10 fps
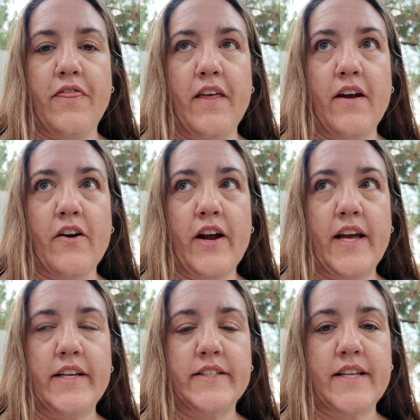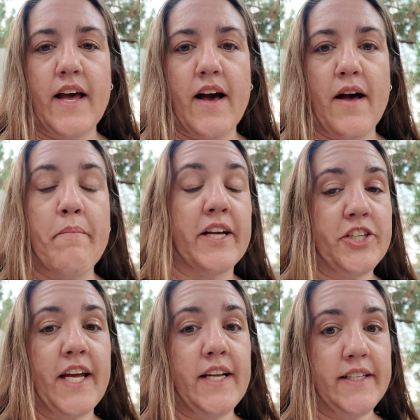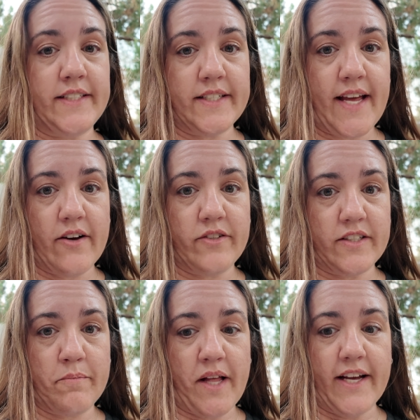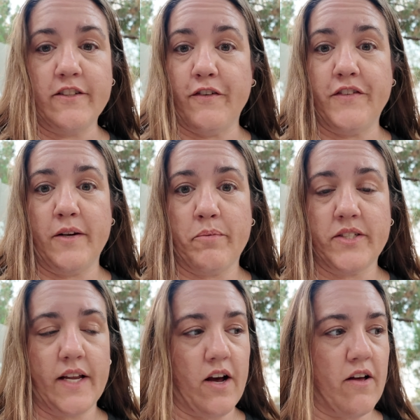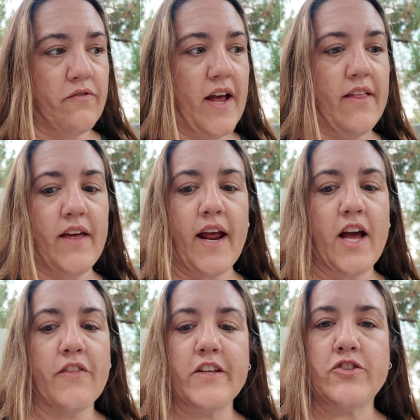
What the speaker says: there is a Magic Key discount does apply, it's 15% off. And then I got the